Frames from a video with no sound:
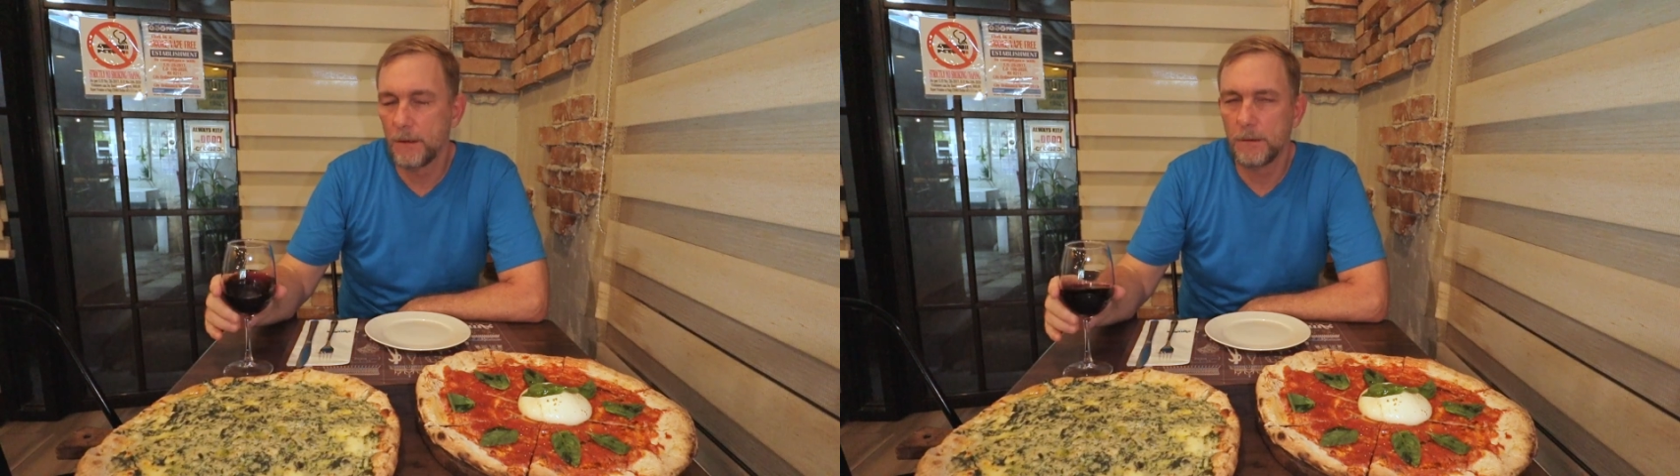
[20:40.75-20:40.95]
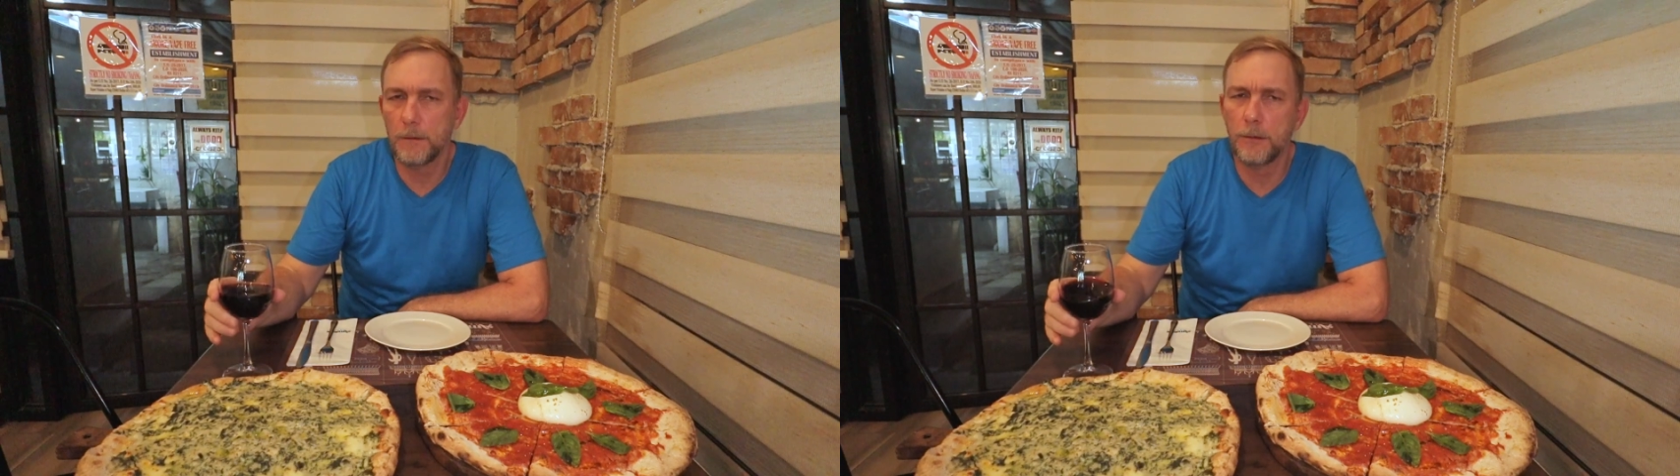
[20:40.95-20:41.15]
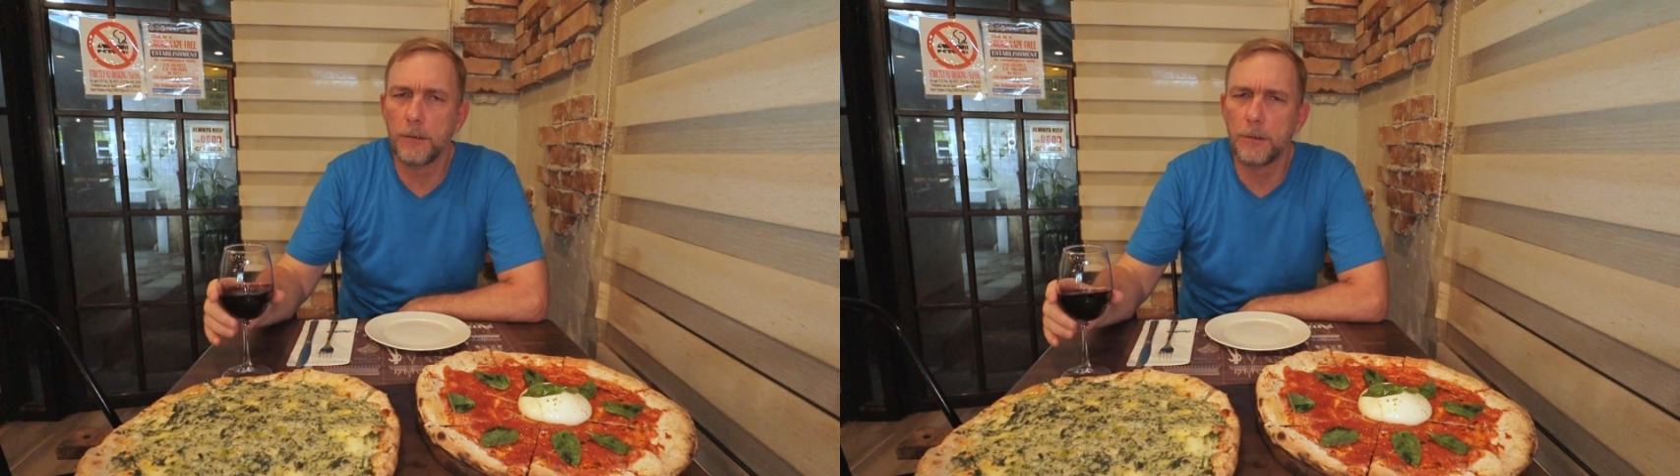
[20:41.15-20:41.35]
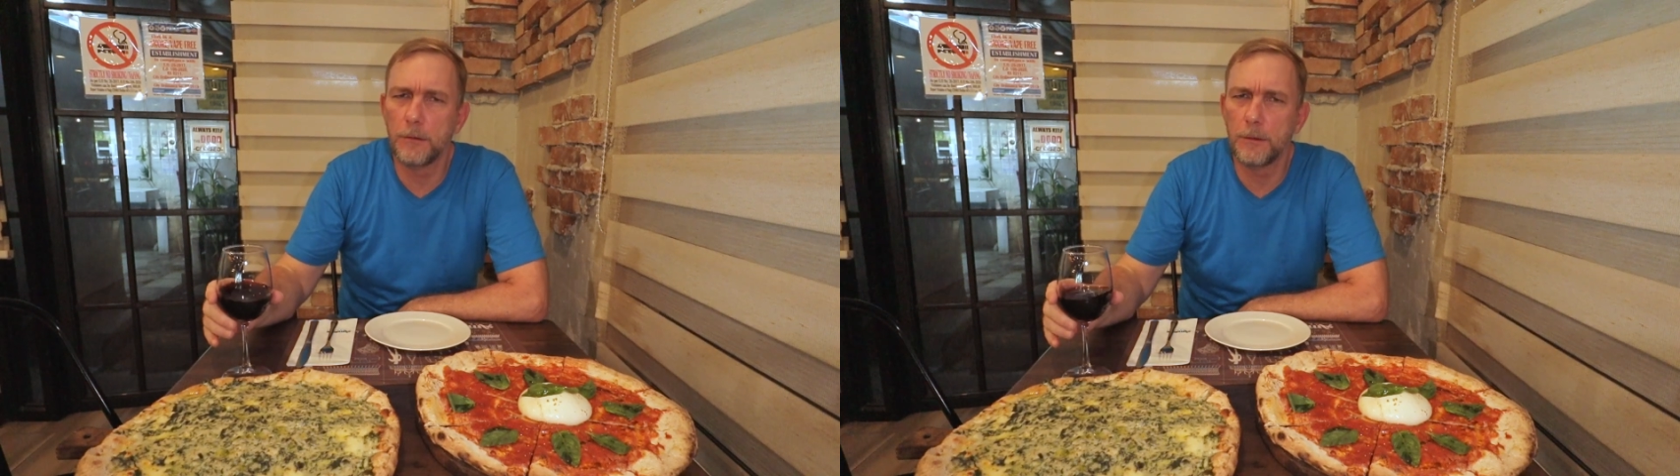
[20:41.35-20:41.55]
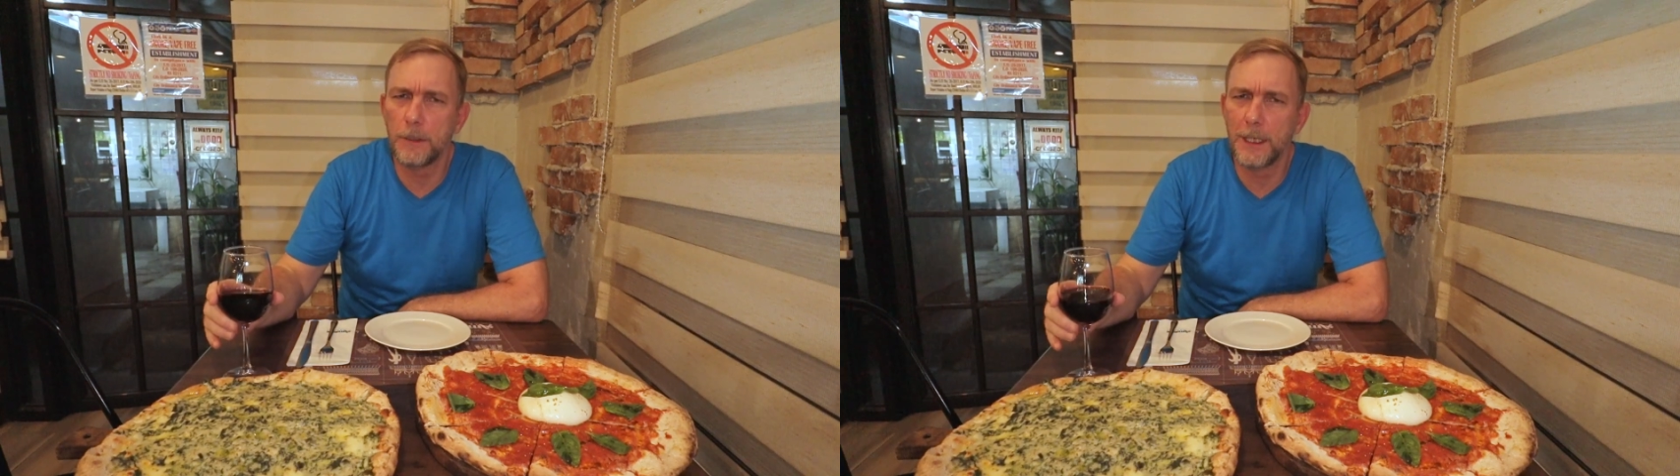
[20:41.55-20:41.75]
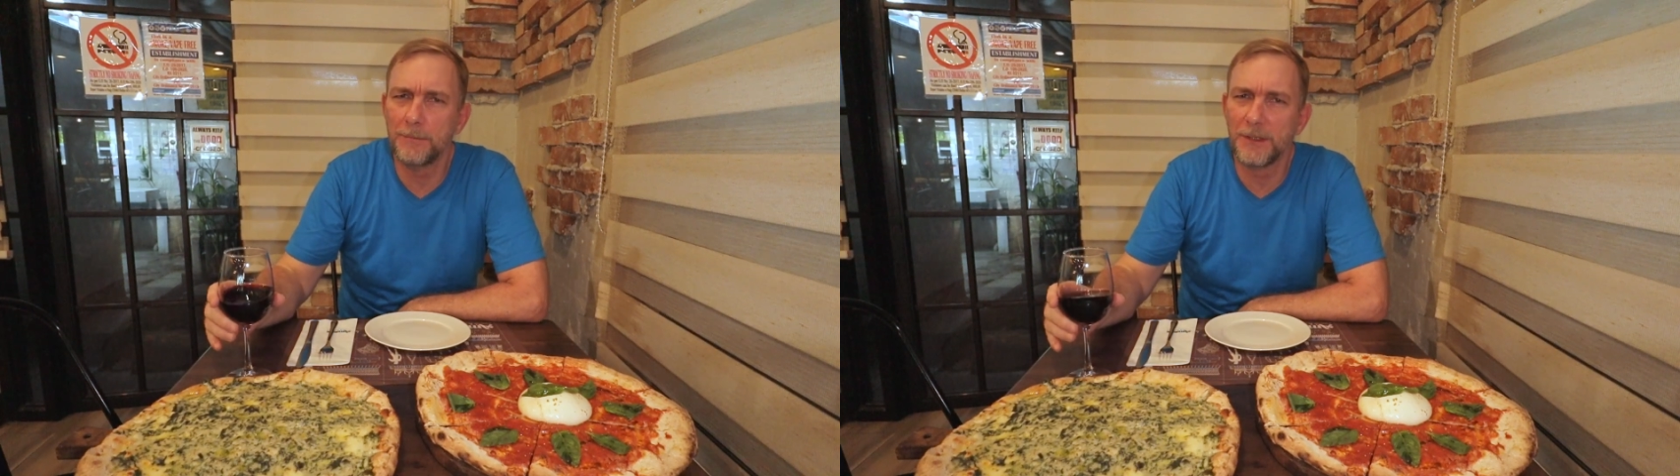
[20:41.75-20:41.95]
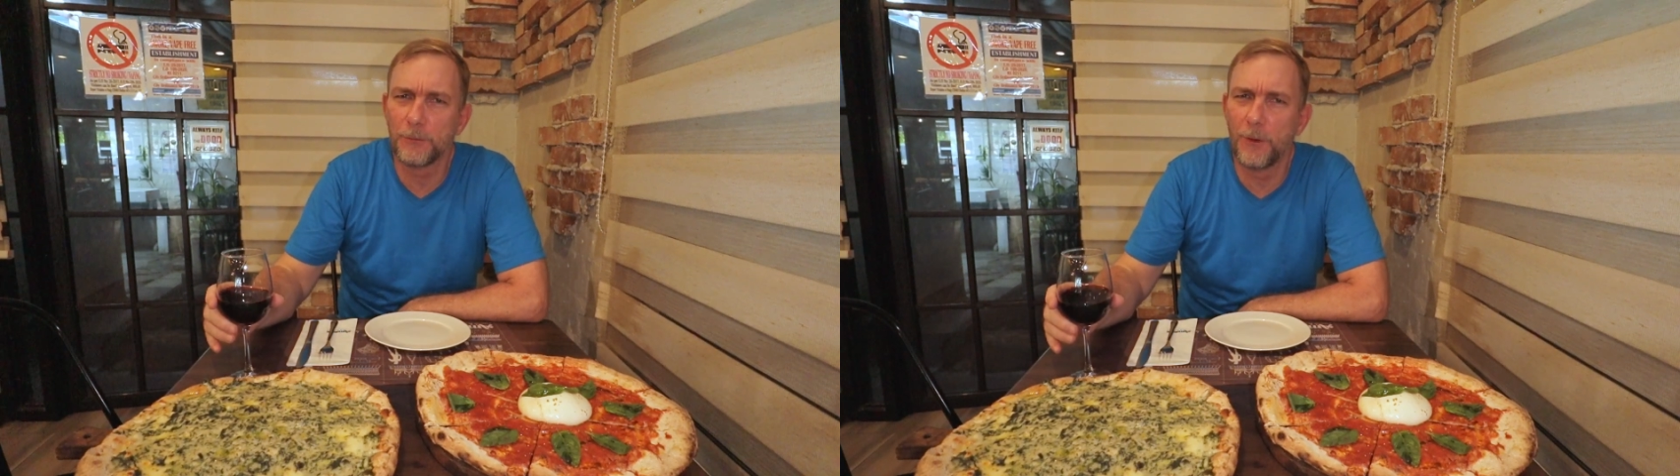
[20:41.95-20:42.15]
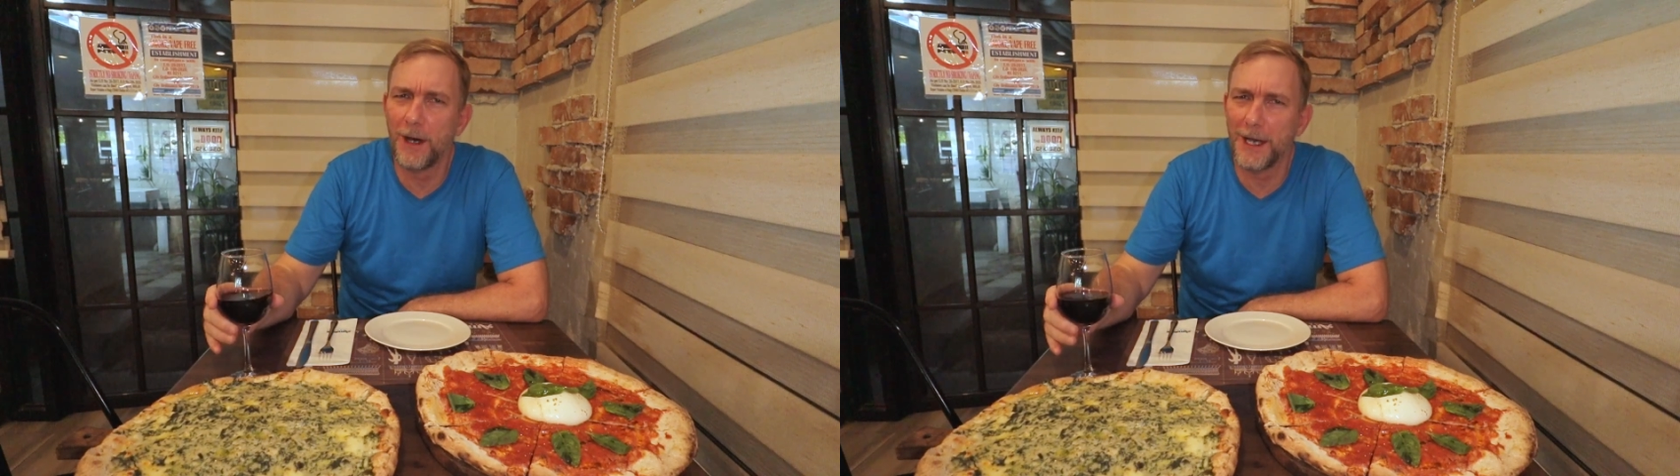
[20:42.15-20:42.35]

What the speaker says: Oh, I miss wine.